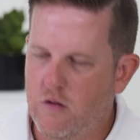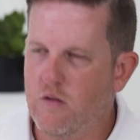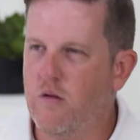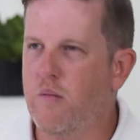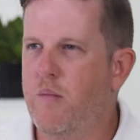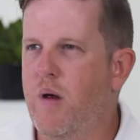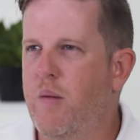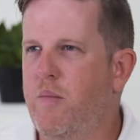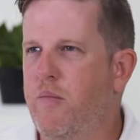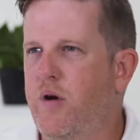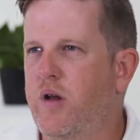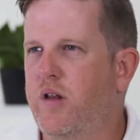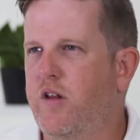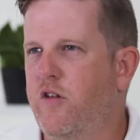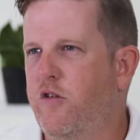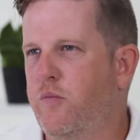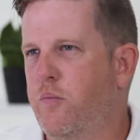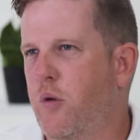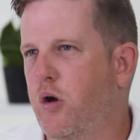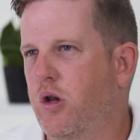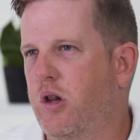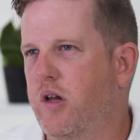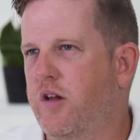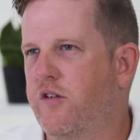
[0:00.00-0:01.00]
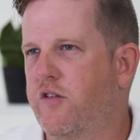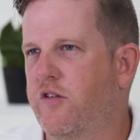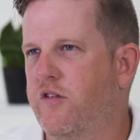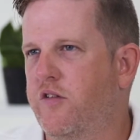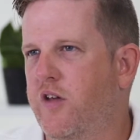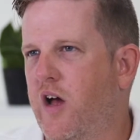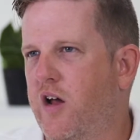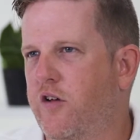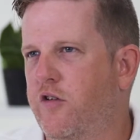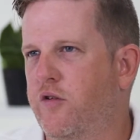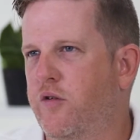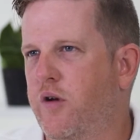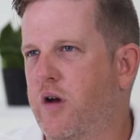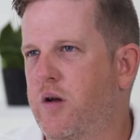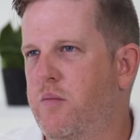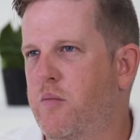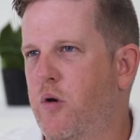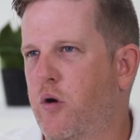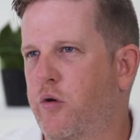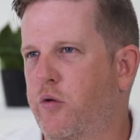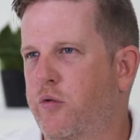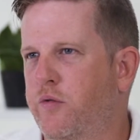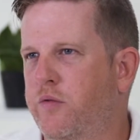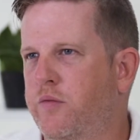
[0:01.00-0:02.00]
Remembering this model is a touchscreen
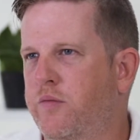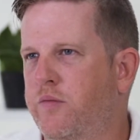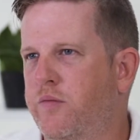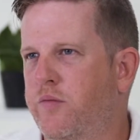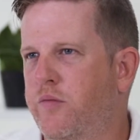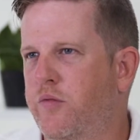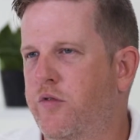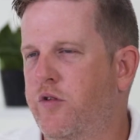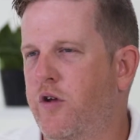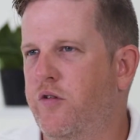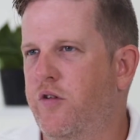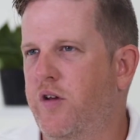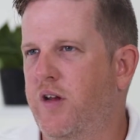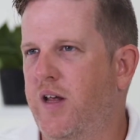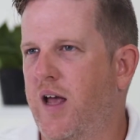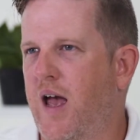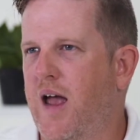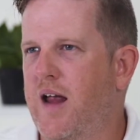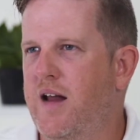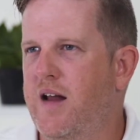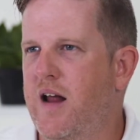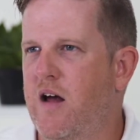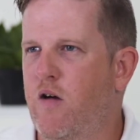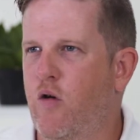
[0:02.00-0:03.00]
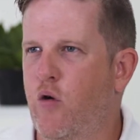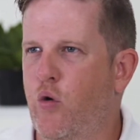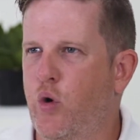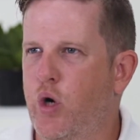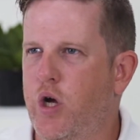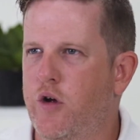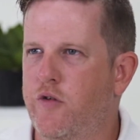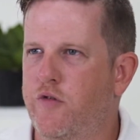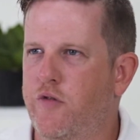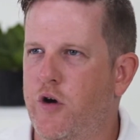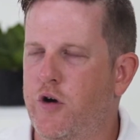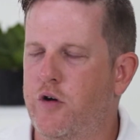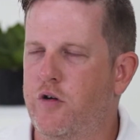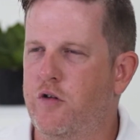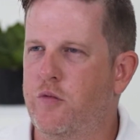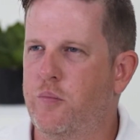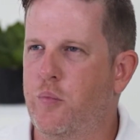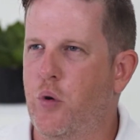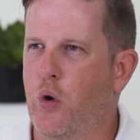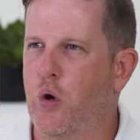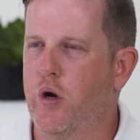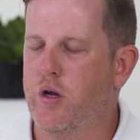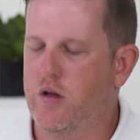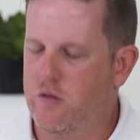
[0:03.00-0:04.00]
model, so to gain our autofocus
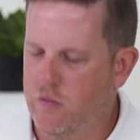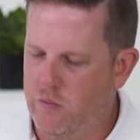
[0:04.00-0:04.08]
point,